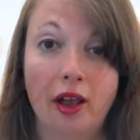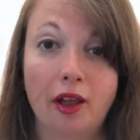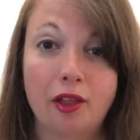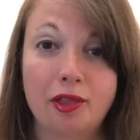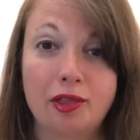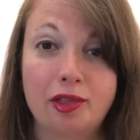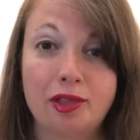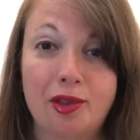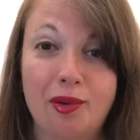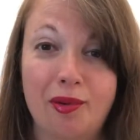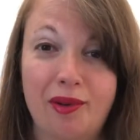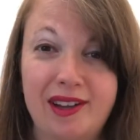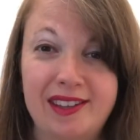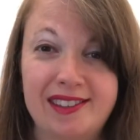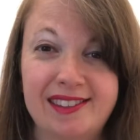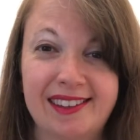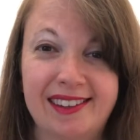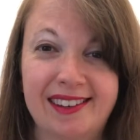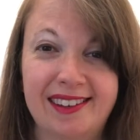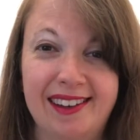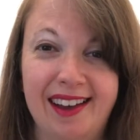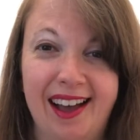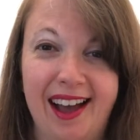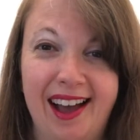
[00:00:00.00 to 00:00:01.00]
The
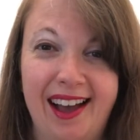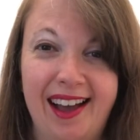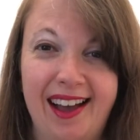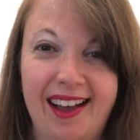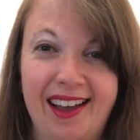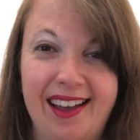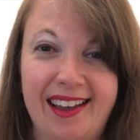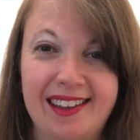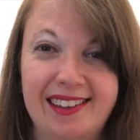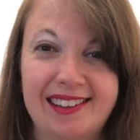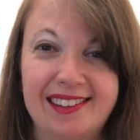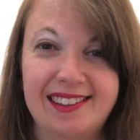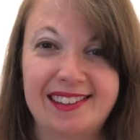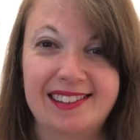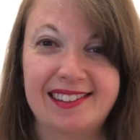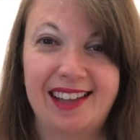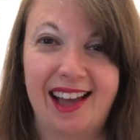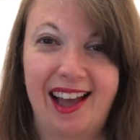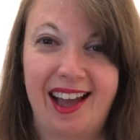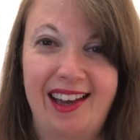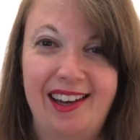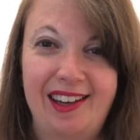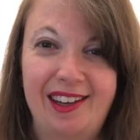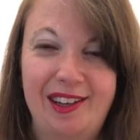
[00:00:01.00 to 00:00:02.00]
reason I
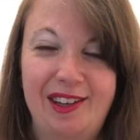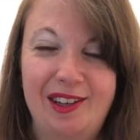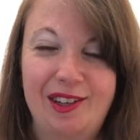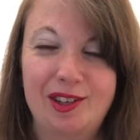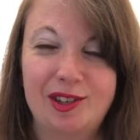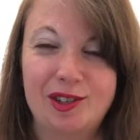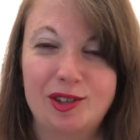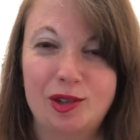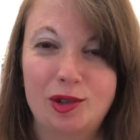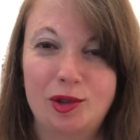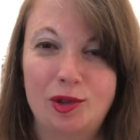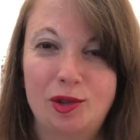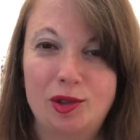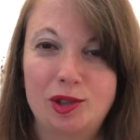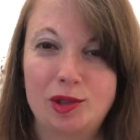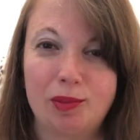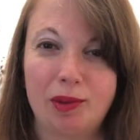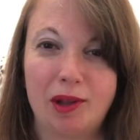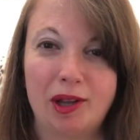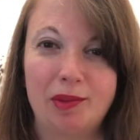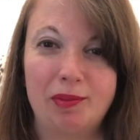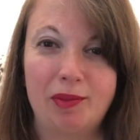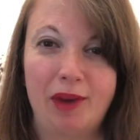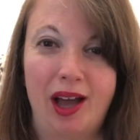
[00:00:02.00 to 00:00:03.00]
decided to
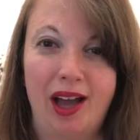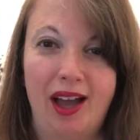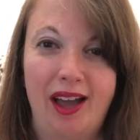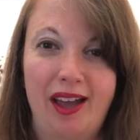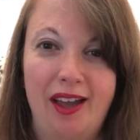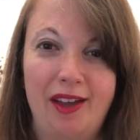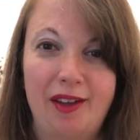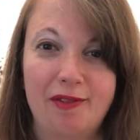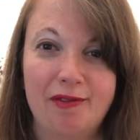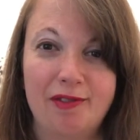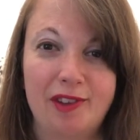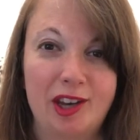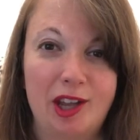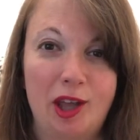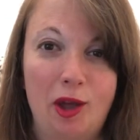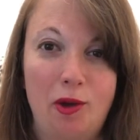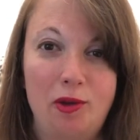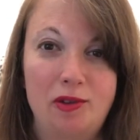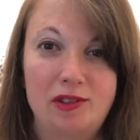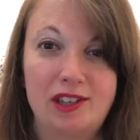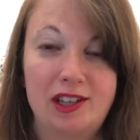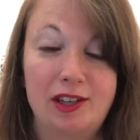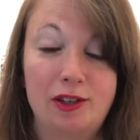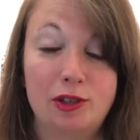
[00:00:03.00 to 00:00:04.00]
split my
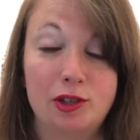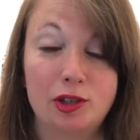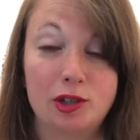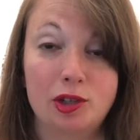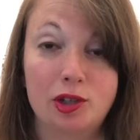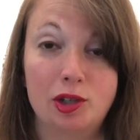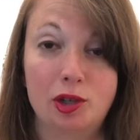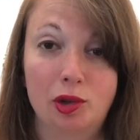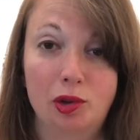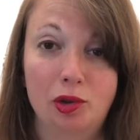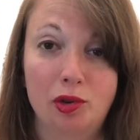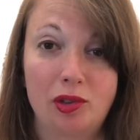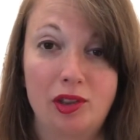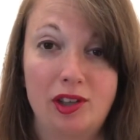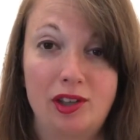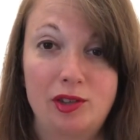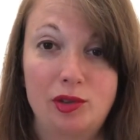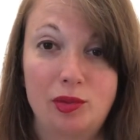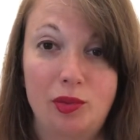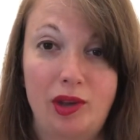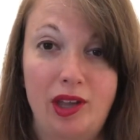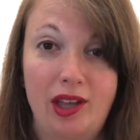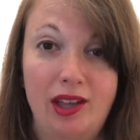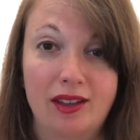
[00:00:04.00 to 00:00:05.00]
videos into 2
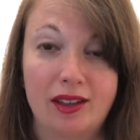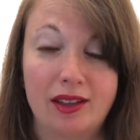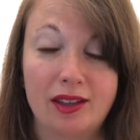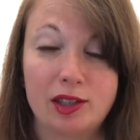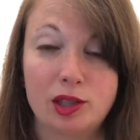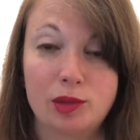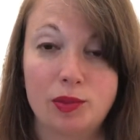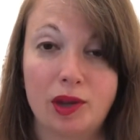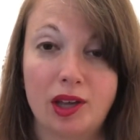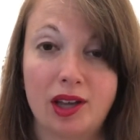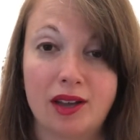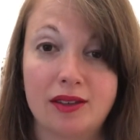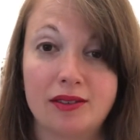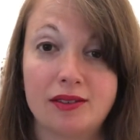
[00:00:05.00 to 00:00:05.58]
this week is because